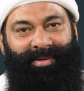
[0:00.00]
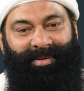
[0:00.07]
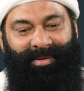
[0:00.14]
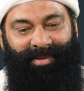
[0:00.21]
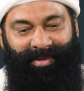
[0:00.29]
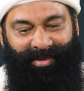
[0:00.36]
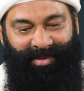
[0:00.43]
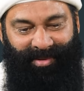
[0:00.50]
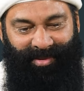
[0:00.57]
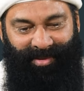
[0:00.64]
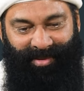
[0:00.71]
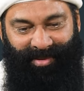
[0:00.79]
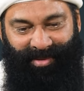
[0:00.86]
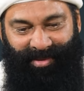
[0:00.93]

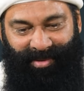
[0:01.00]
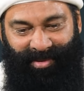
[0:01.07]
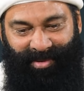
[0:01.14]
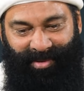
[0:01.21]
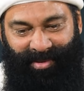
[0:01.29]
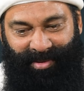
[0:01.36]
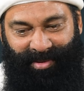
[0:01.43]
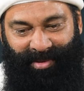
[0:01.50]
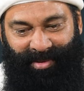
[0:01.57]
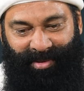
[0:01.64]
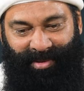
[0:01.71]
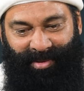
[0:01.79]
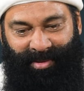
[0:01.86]
(silence)